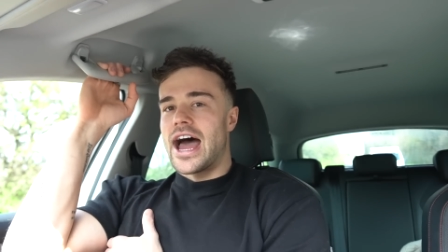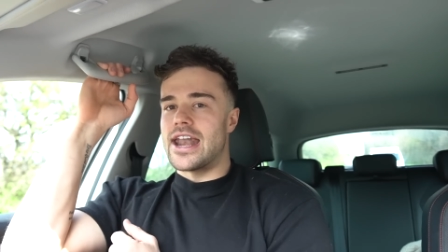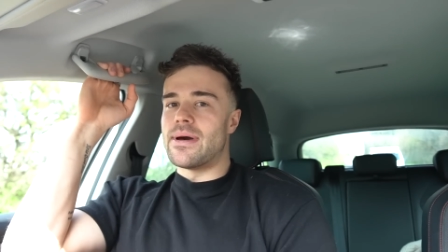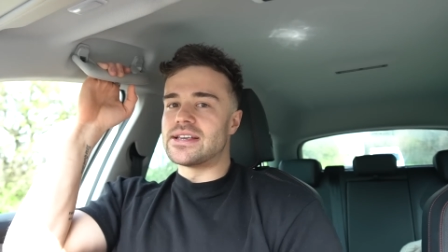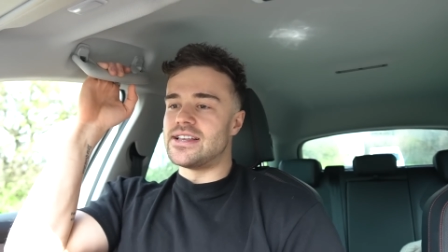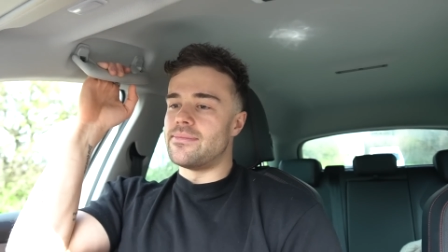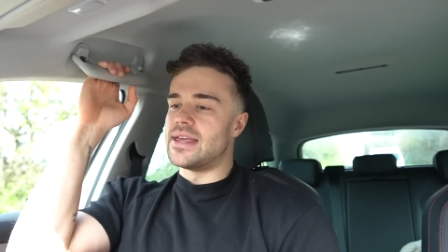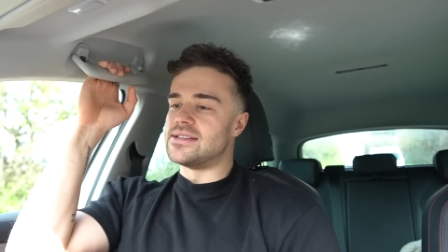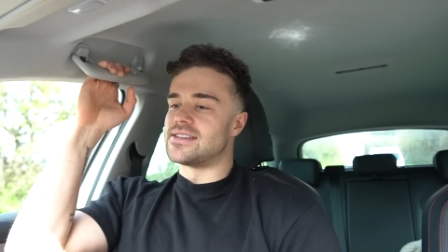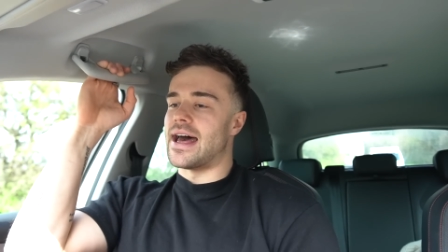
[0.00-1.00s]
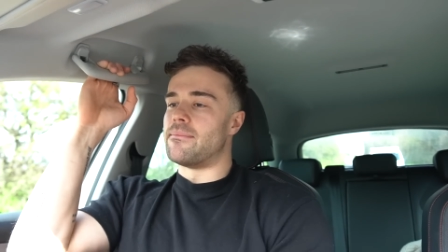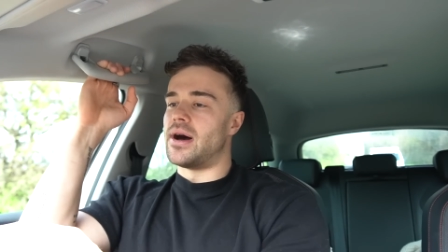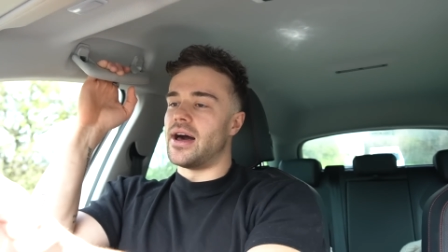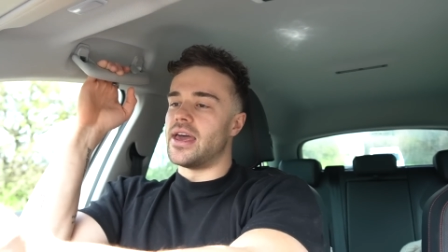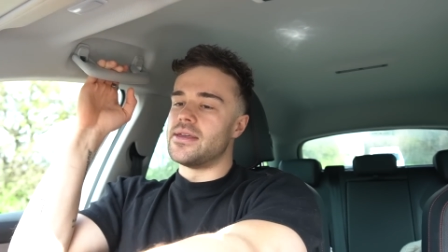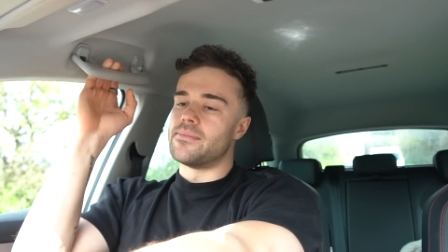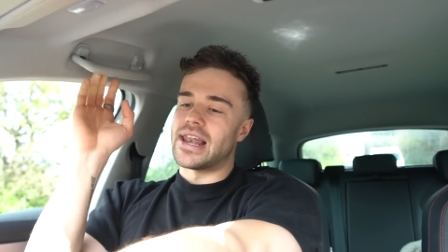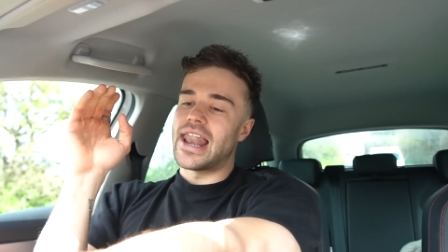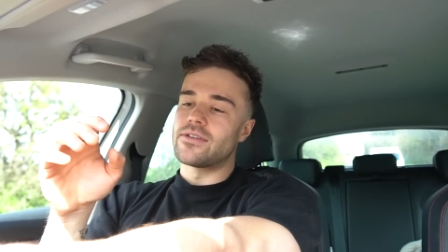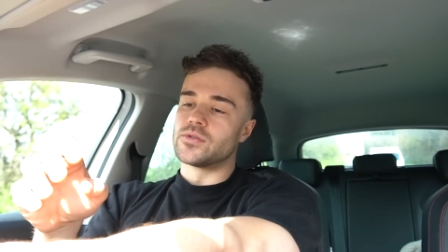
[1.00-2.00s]
And it basically means that my, my
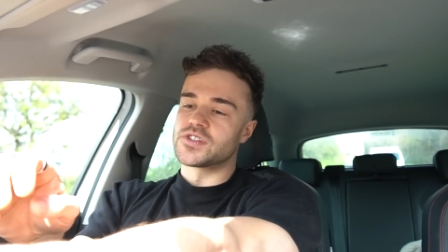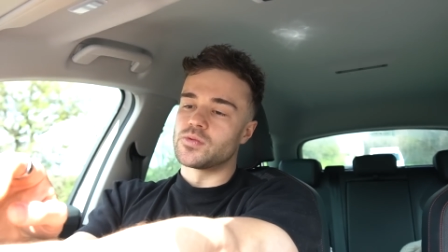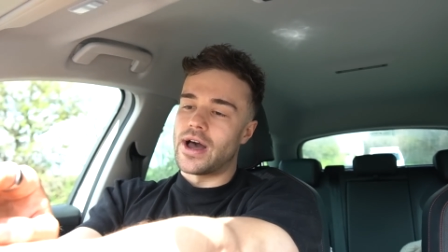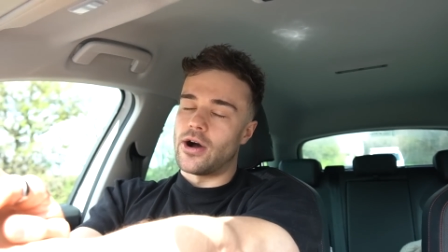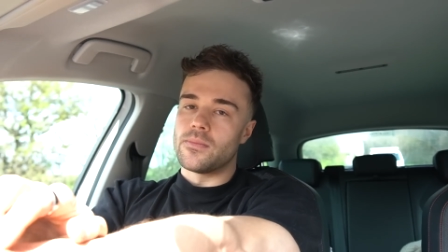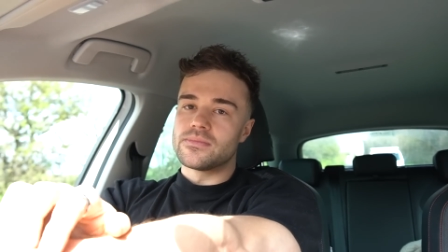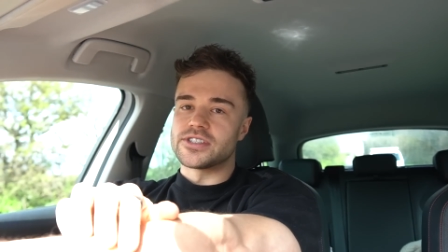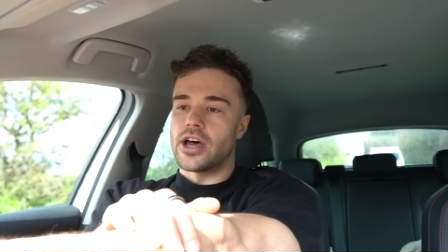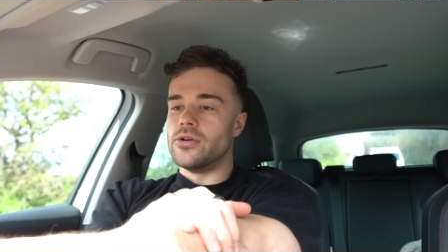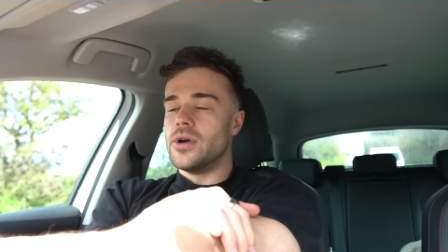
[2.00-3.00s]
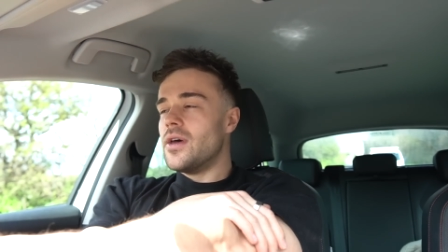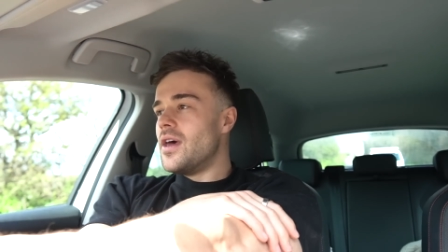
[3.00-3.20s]
leg will swell. So